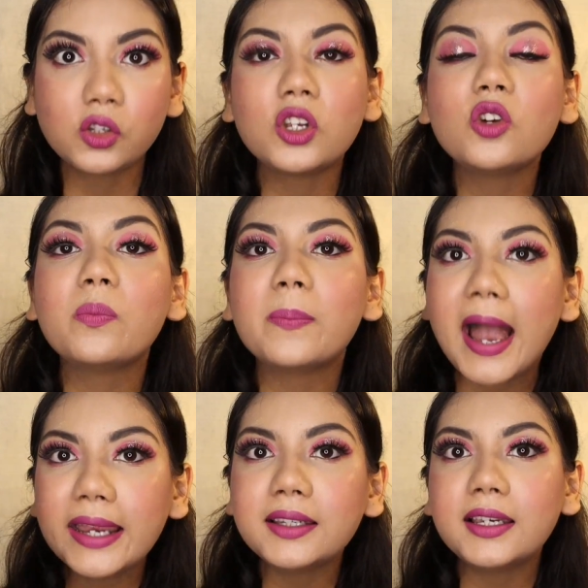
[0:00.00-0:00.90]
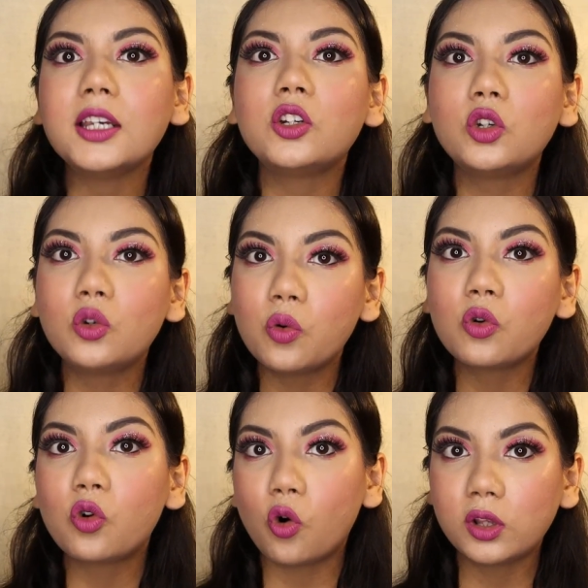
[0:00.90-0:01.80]
so you might need
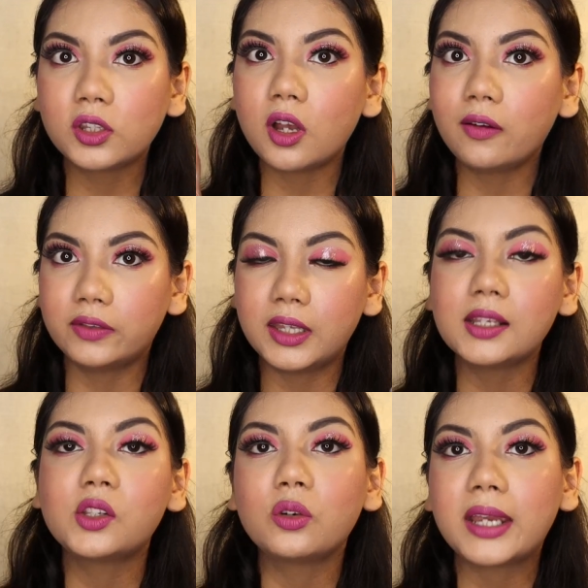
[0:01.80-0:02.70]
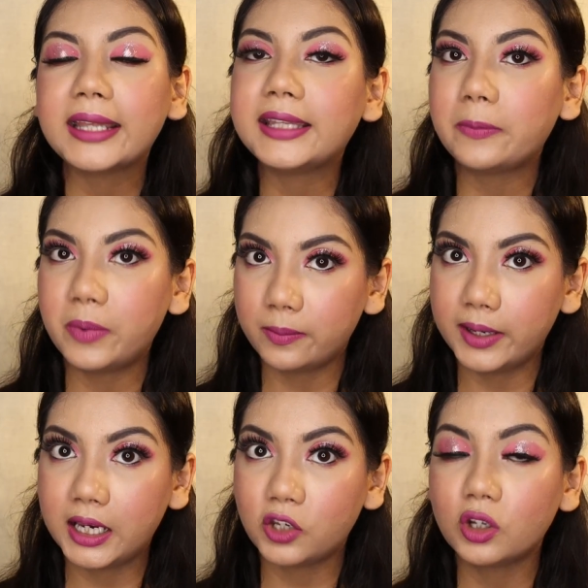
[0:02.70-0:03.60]
2 coats of this to get that
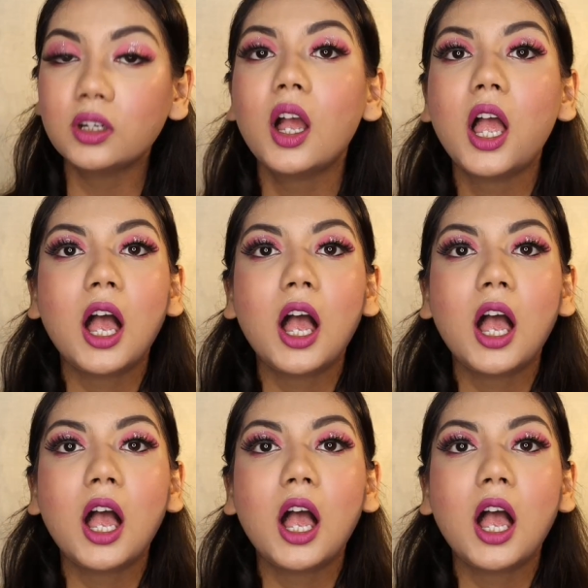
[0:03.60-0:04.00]
pigmentation,